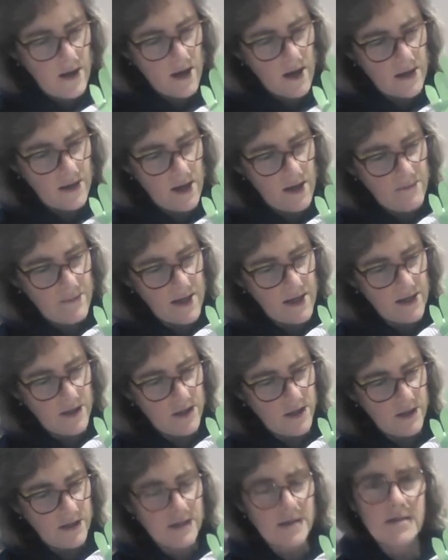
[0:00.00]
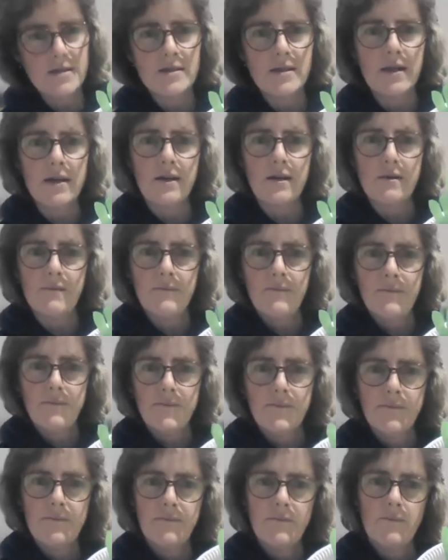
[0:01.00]
and I may just stick
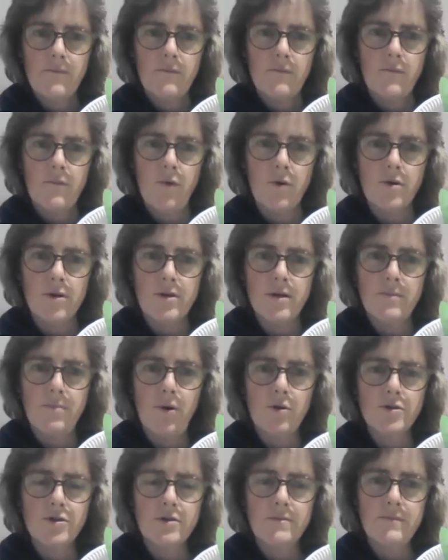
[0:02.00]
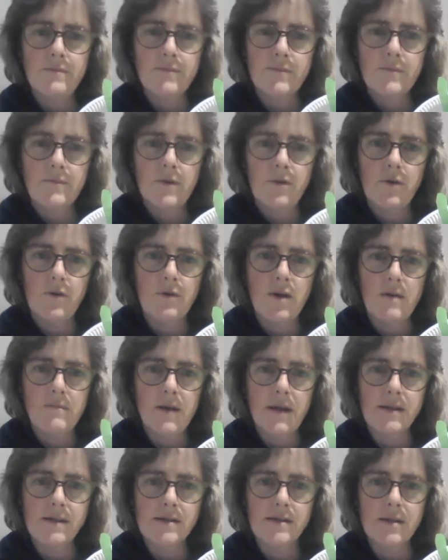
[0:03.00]
one at the bottom, or I
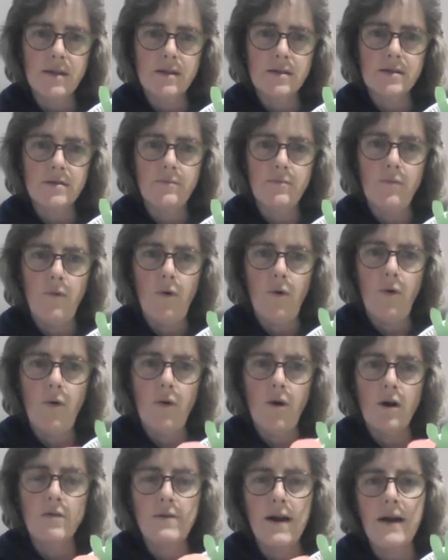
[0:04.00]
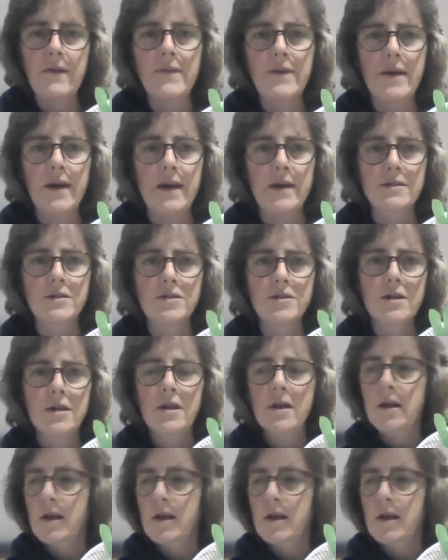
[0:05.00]
may stick some more around the edge.